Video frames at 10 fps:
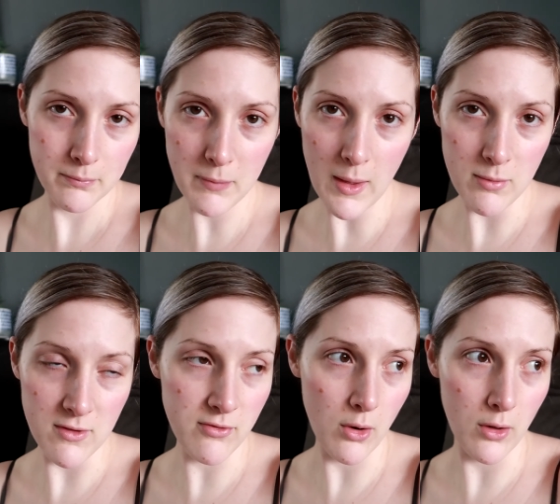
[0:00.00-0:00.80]
baby
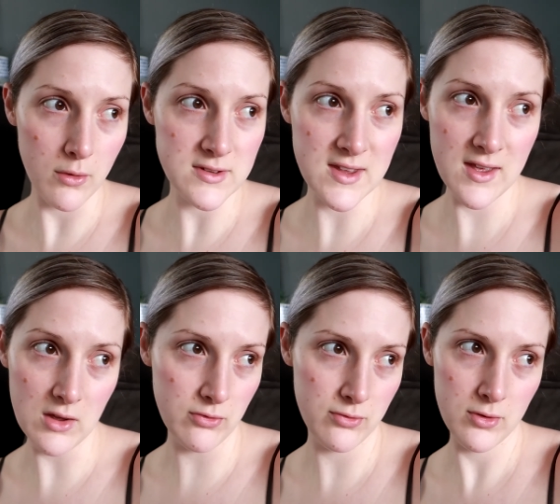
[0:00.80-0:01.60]
photos
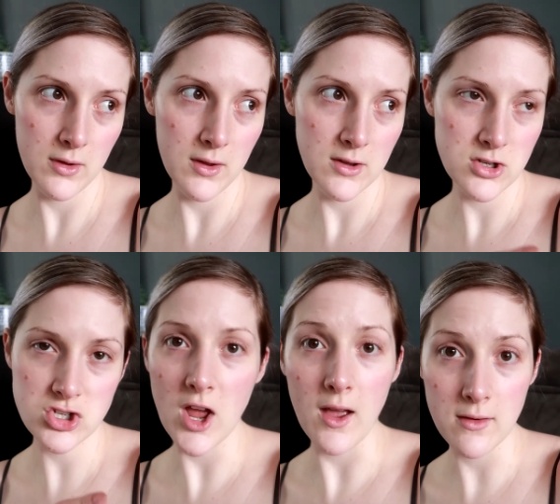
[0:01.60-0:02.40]
if
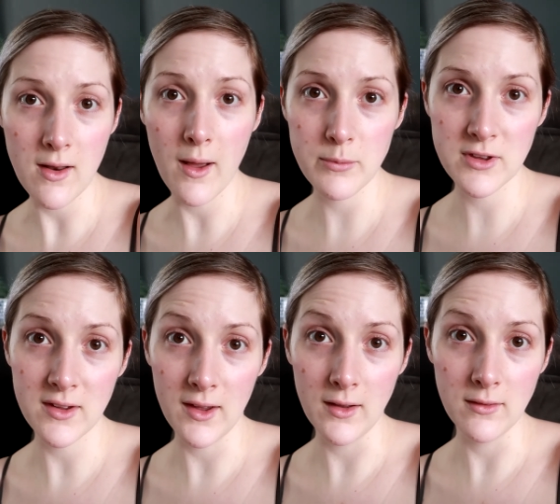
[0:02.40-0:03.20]
Jack naps
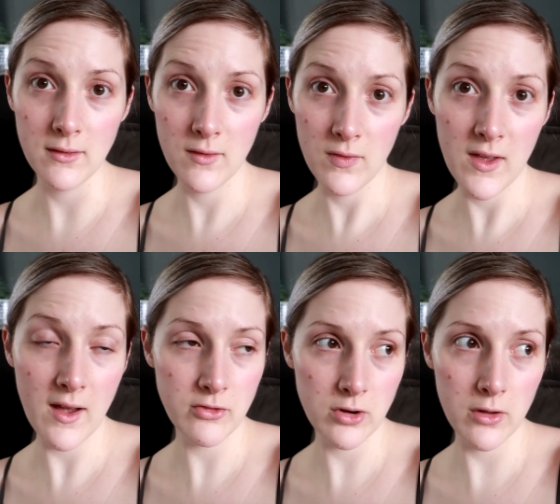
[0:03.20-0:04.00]
again in the
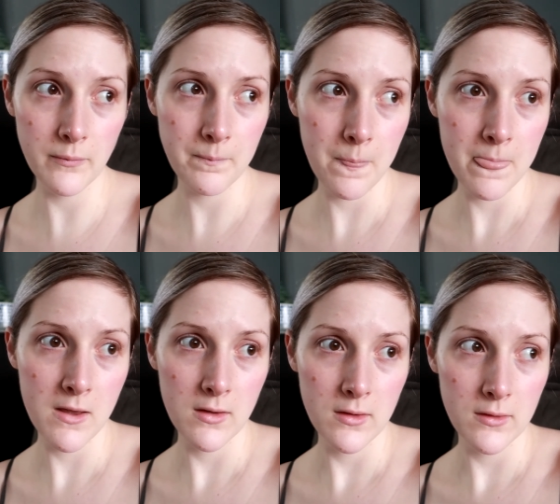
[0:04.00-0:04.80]
afternoon.
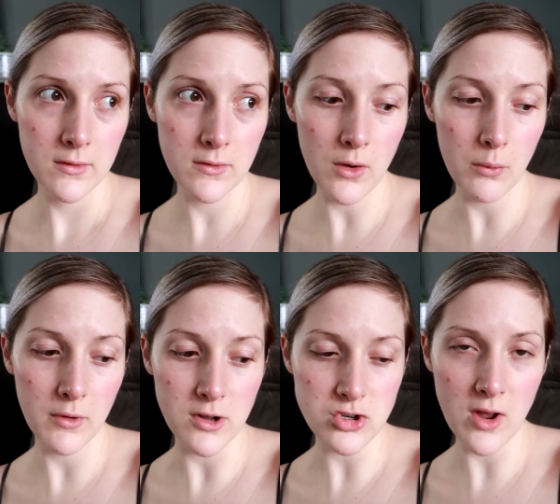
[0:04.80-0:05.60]
So
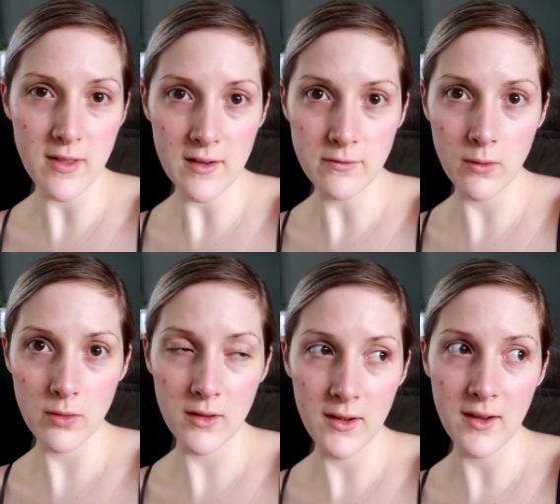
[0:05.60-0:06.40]
we're going to try the
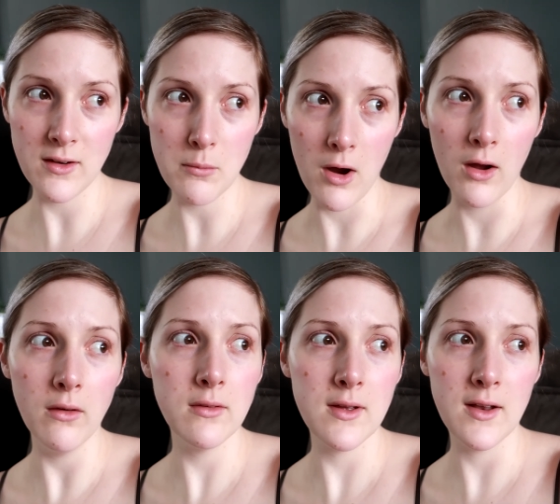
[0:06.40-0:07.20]
headphone thing again
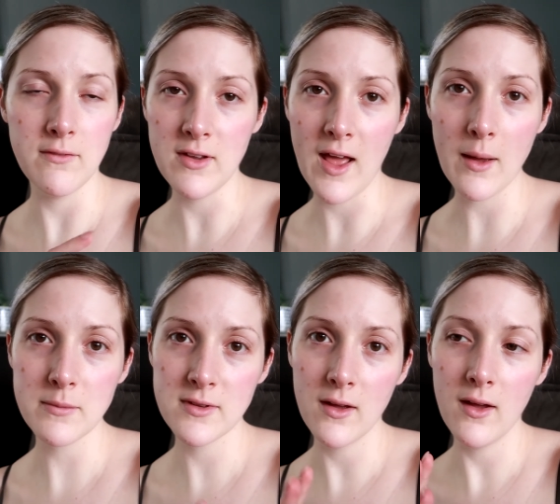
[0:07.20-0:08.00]
tomorrow and if he
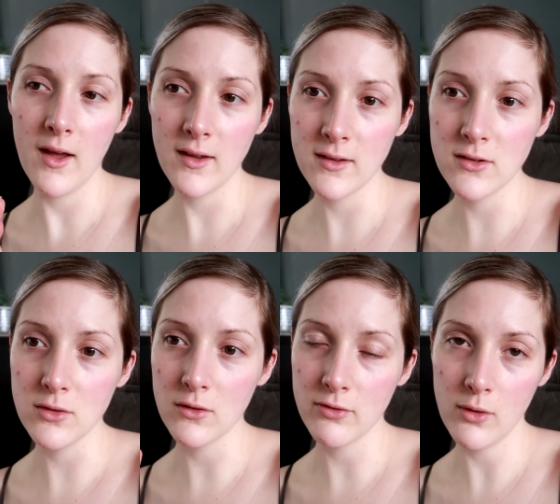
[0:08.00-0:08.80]
naps I can
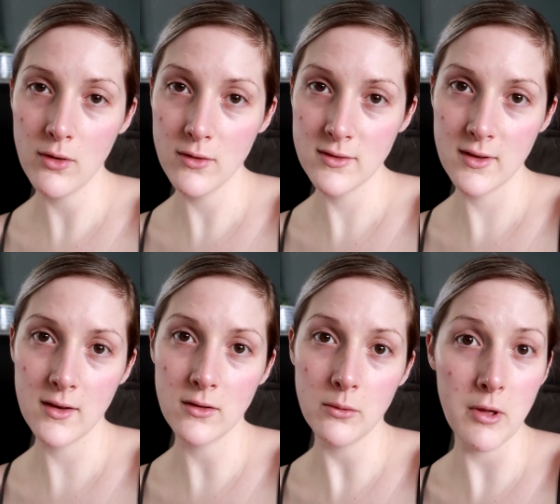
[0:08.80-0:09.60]
do their photos
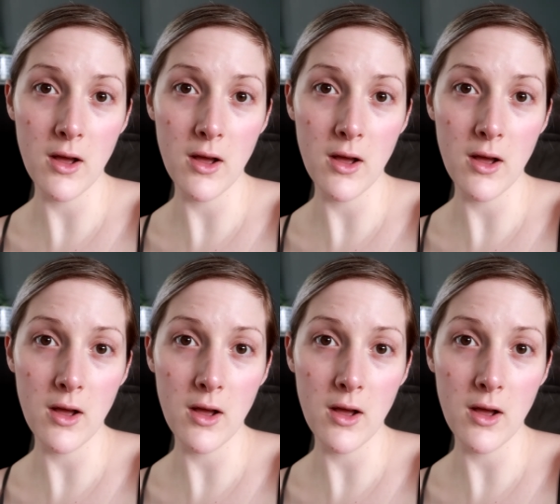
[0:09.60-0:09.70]
and it'll be